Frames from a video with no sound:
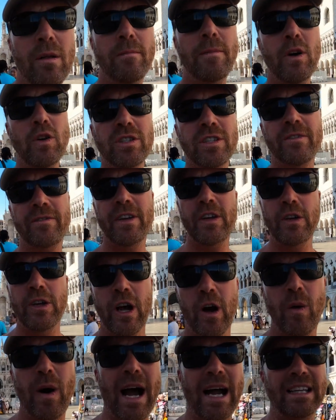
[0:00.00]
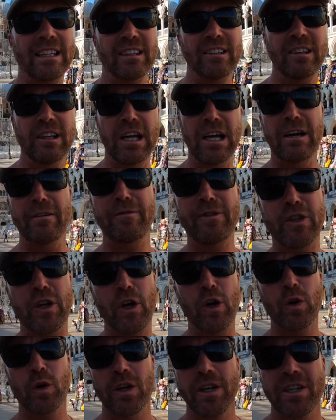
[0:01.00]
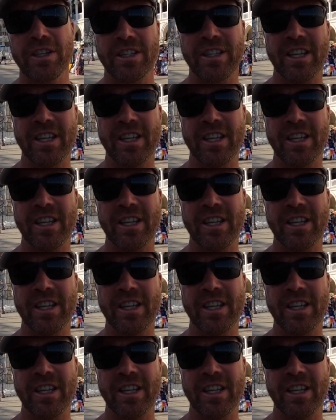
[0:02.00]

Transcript: most of you know I love tourist